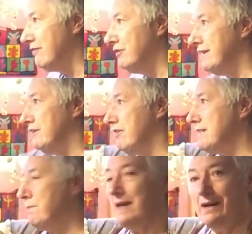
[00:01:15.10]
I've written the
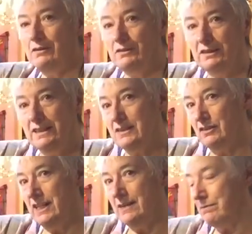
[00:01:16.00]
recipe out, it's
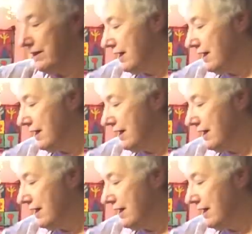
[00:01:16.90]
on here.